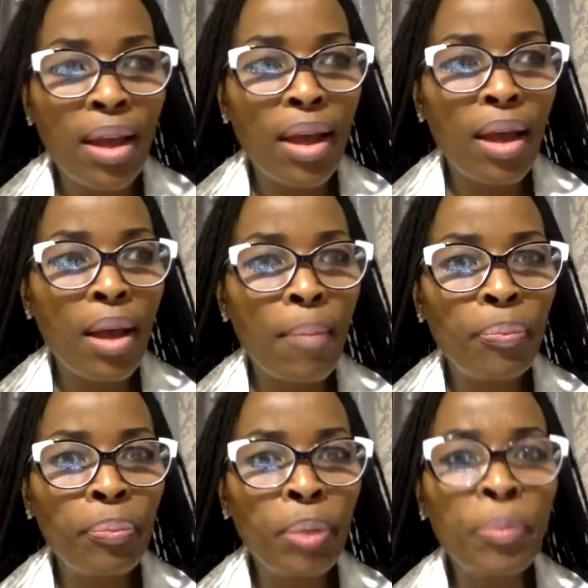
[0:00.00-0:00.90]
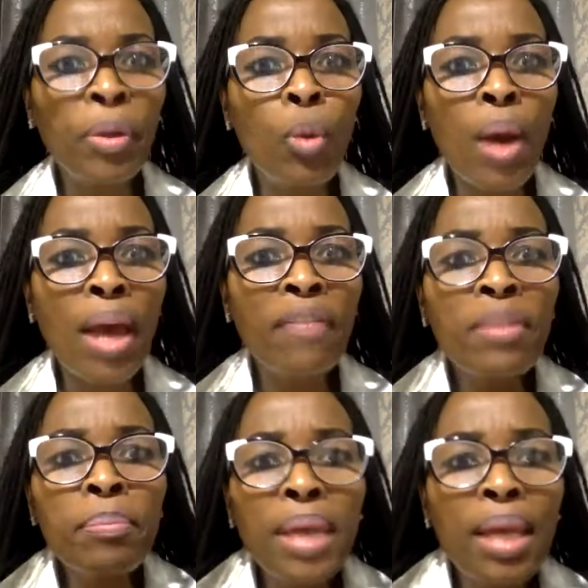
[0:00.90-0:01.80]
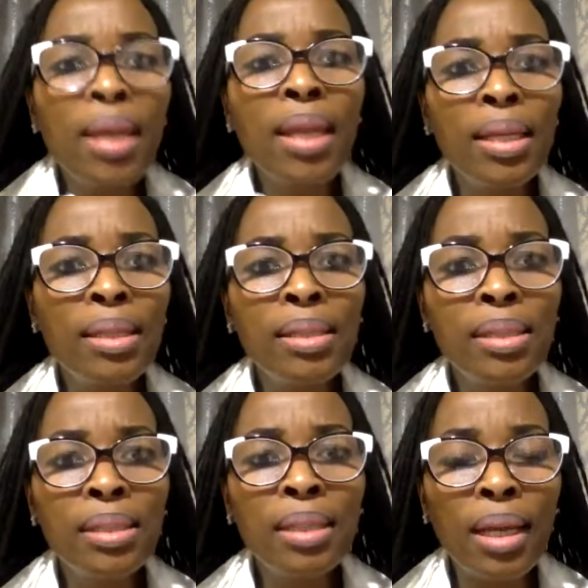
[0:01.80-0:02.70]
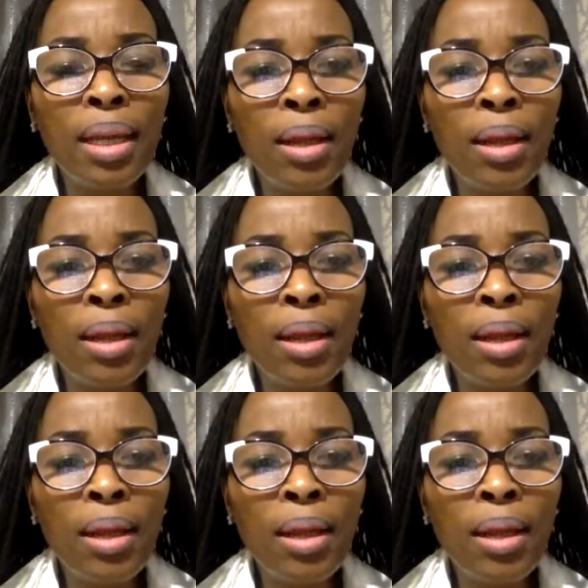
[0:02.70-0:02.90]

um, people who haven't been in uh,